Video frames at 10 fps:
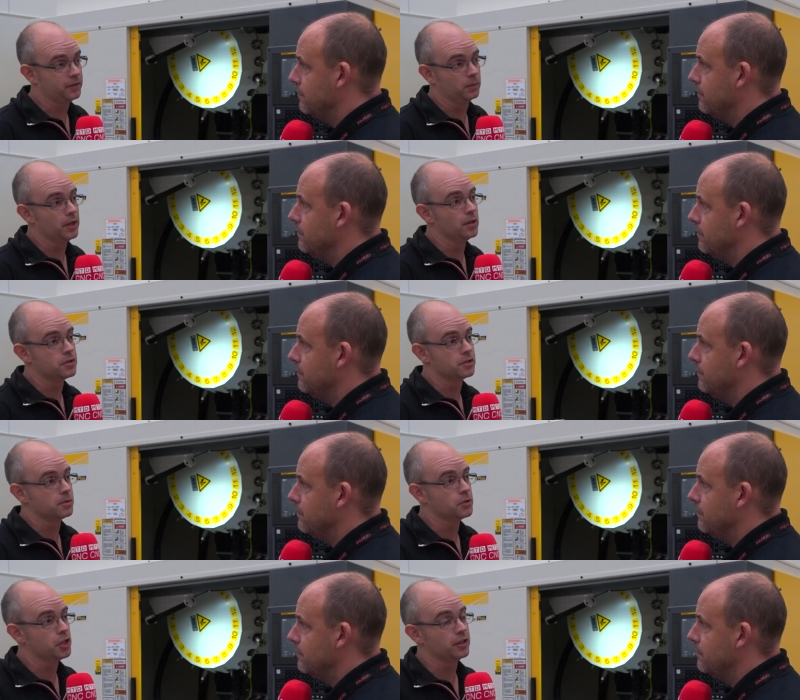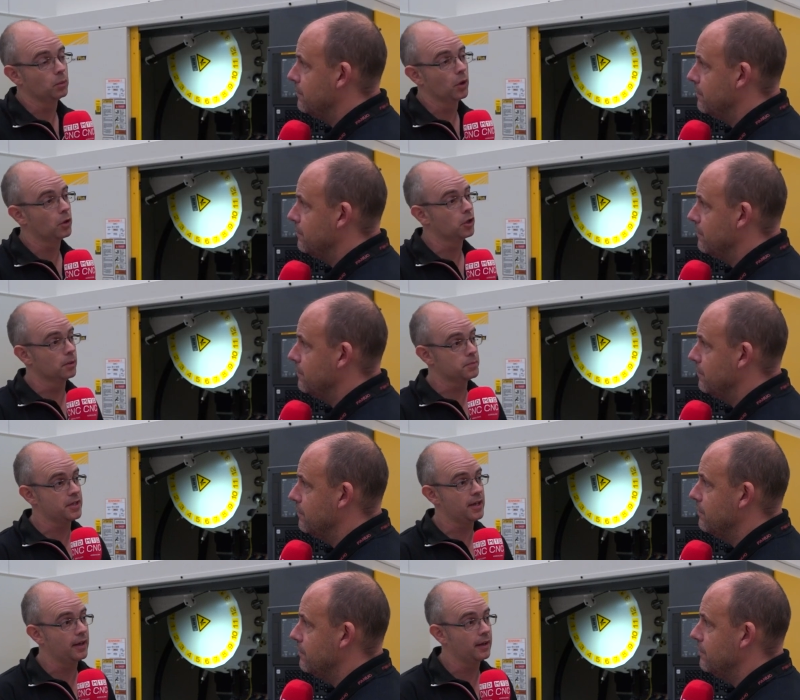Speaker 1: that we're using to machine the World Cups
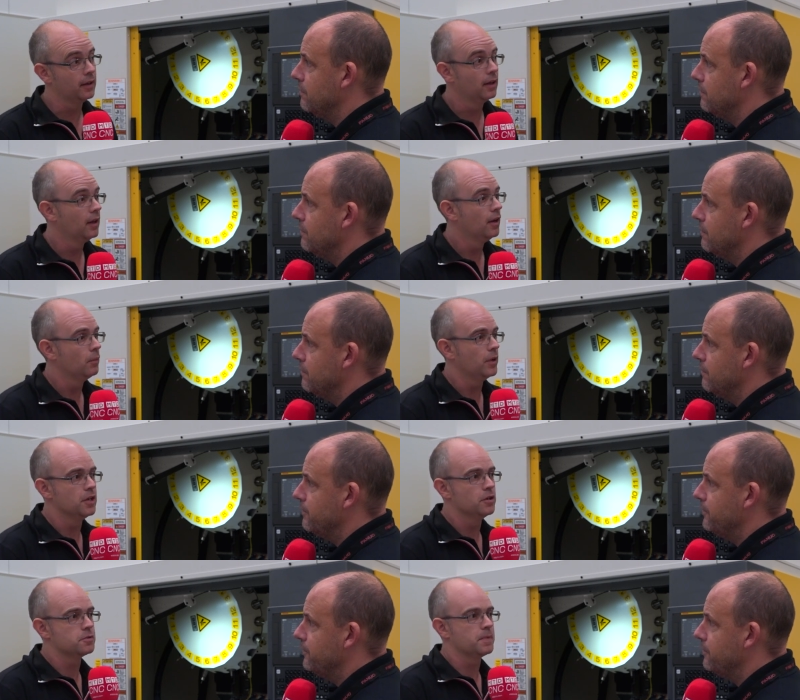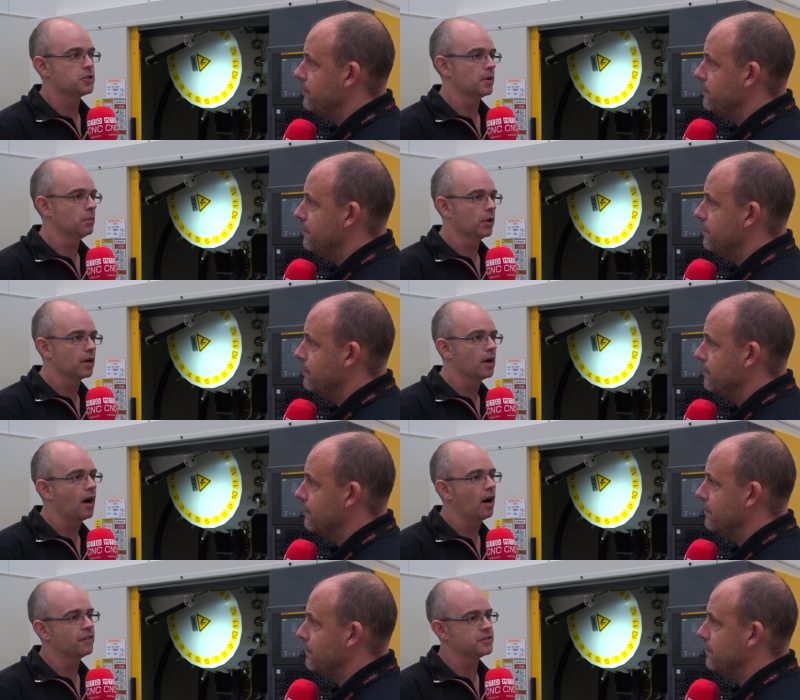here, we use between
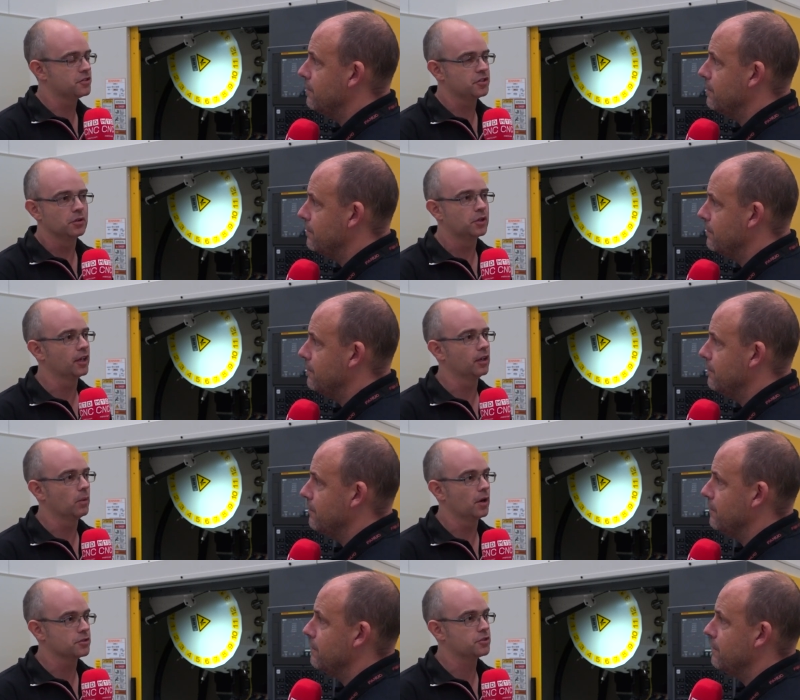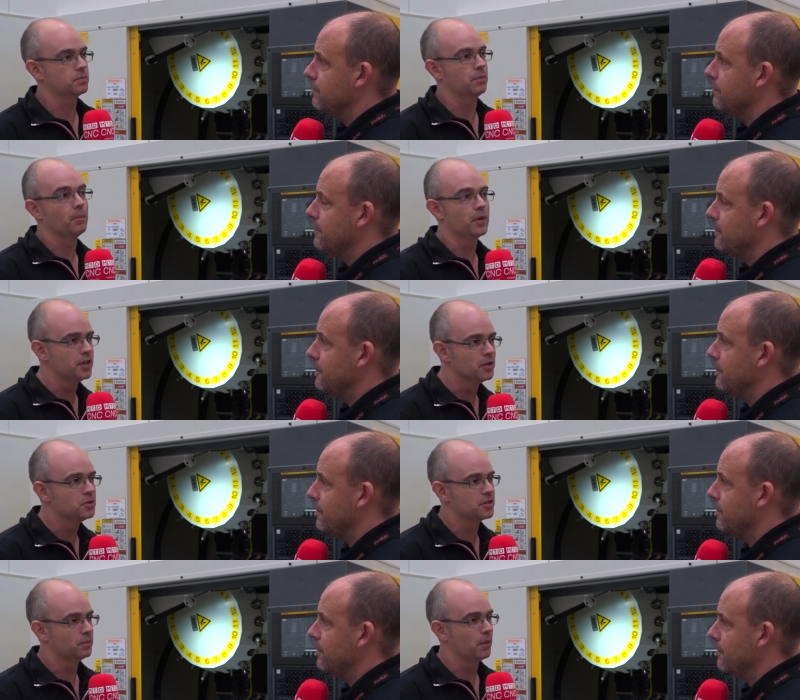1.5 to 2 kilowatts when
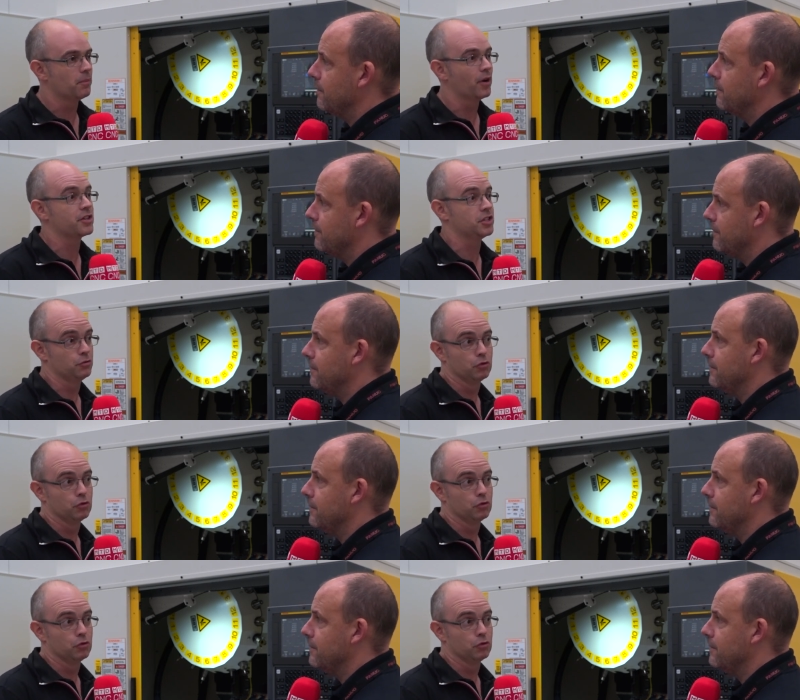we're actually